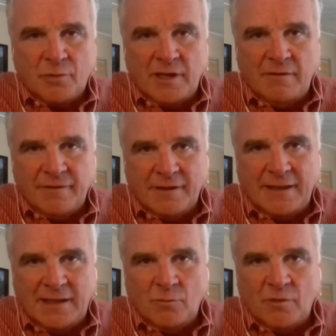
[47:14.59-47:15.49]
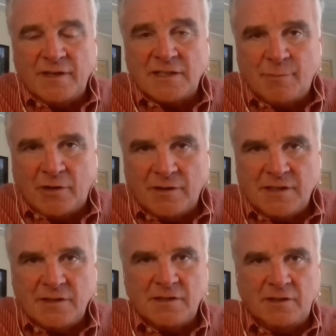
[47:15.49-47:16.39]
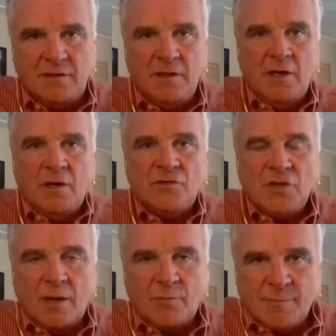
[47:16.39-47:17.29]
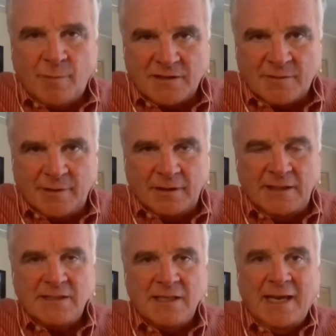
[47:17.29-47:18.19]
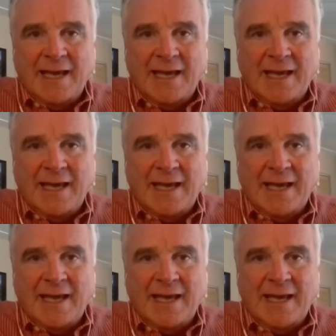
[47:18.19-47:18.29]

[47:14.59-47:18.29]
filling it in with experiences and job responsibilities.